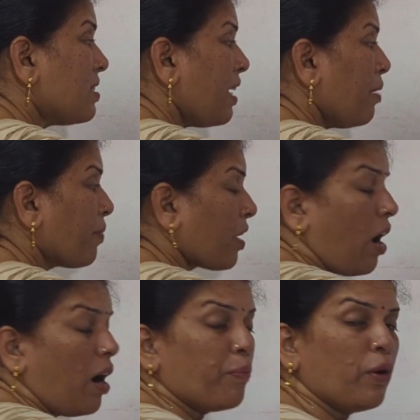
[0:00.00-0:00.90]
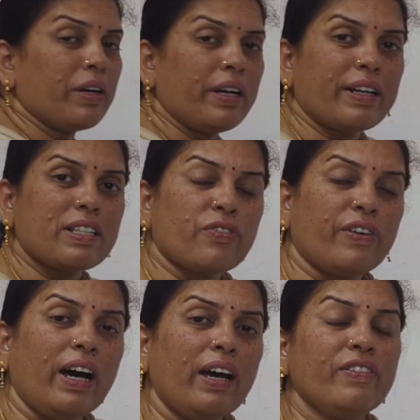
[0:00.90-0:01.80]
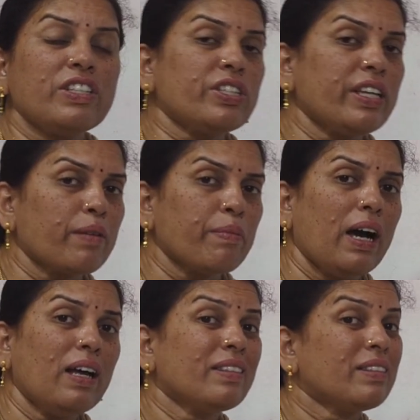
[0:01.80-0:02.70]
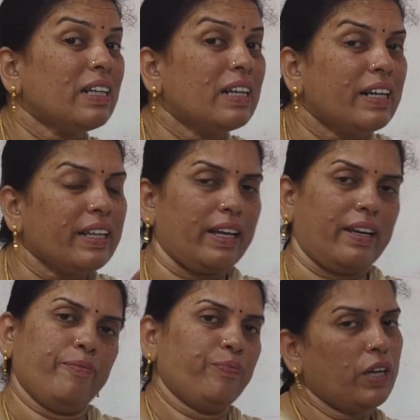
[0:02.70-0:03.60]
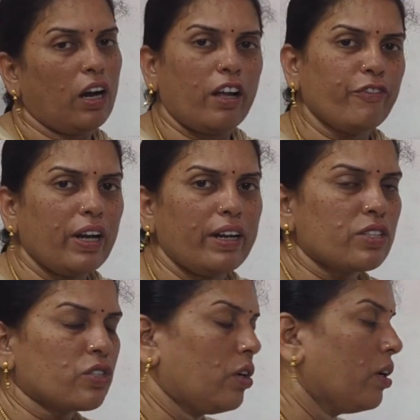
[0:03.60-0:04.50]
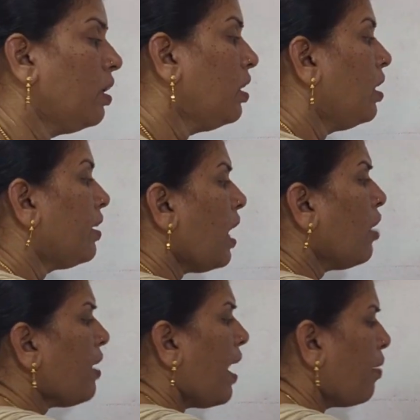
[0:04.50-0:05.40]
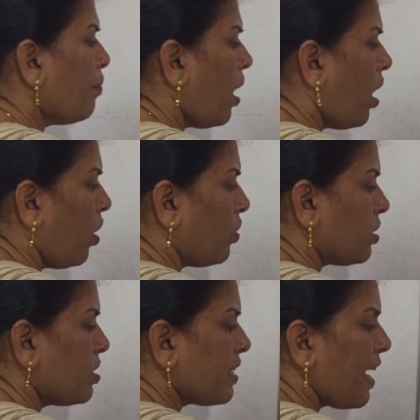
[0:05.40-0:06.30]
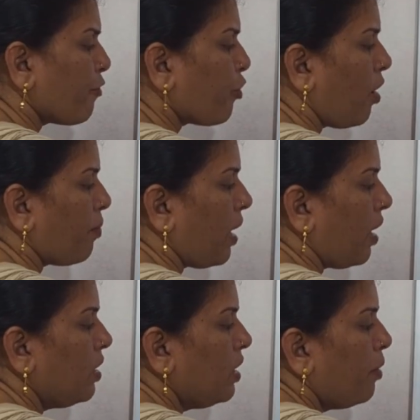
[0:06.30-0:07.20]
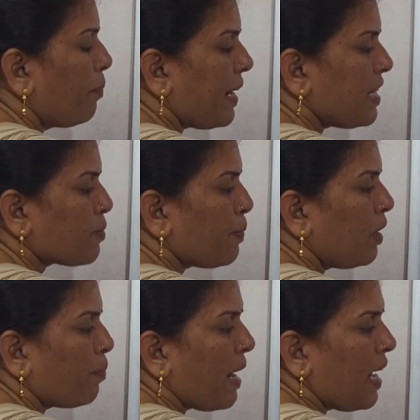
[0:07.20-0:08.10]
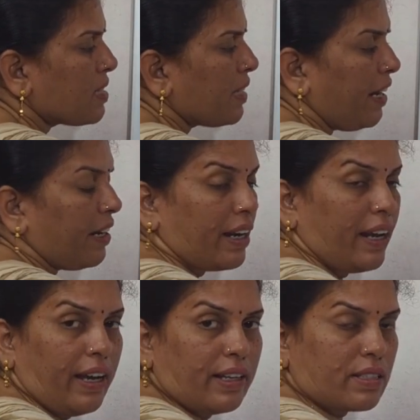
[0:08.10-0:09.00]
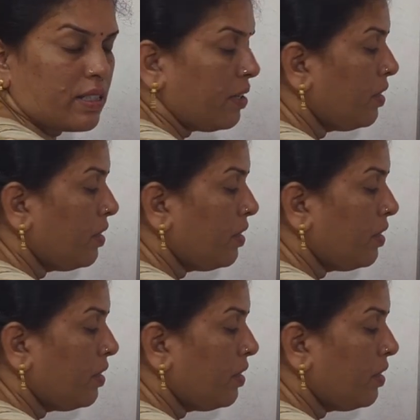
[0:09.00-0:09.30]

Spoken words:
Same compound interest for which year, ma? Third year. All of you understood? Now amount, same formula. Principal plus interest.